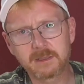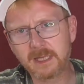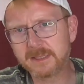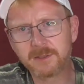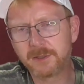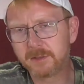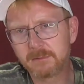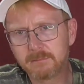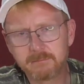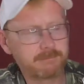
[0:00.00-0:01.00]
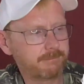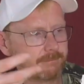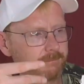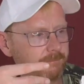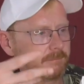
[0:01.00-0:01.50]
that's not
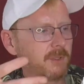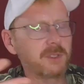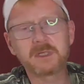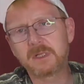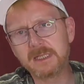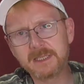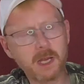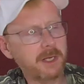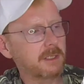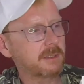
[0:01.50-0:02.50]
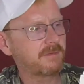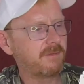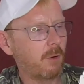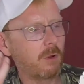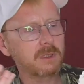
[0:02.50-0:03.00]
a designer's
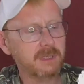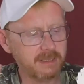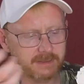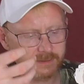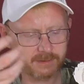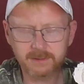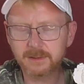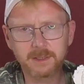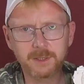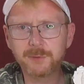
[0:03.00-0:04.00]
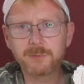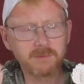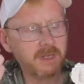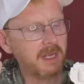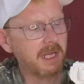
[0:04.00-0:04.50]
fault. That's you.